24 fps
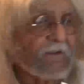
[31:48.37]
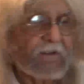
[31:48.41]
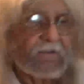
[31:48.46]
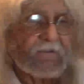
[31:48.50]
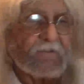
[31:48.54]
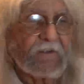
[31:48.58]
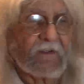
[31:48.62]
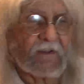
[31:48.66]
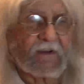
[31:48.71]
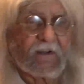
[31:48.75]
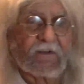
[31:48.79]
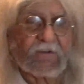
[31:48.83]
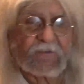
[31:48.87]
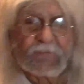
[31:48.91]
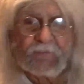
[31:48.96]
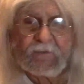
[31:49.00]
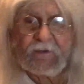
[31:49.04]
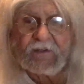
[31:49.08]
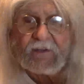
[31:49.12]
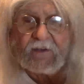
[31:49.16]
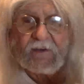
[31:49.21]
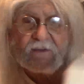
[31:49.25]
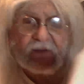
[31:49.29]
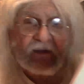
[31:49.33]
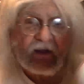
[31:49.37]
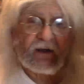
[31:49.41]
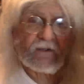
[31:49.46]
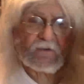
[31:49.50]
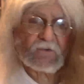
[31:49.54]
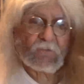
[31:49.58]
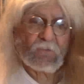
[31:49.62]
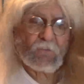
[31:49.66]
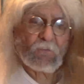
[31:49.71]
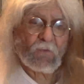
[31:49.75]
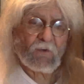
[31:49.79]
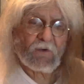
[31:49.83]
that I spent a lot
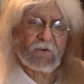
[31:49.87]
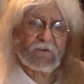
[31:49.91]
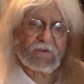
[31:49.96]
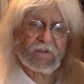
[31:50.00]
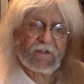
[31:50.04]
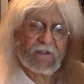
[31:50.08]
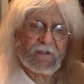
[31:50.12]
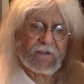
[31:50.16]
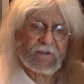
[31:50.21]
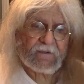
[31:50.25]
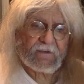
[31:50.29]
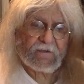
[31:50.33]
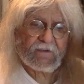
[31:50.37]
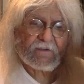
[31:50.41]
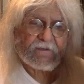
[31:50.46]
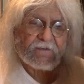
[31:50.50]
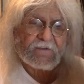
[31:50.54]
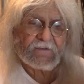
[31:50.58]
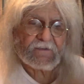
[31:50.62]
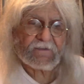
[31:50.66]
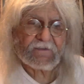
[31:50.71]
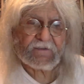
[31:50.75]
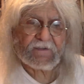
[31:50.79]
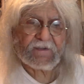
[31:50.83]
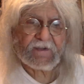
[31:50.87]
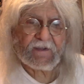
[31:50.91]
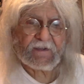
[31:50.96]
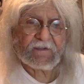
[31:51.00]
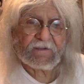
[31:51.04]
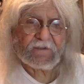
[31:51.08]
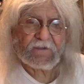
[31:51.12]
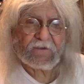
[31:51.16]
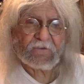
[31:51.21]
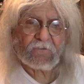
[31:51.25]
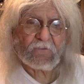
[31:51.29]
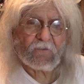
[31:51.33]
of work in
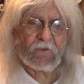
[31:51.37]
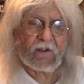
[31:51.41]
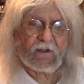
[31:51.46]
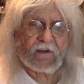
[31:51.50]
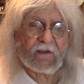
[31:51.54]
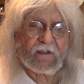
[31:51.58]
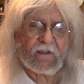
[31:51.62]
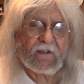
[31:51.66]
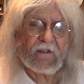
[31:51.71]
getting it ready.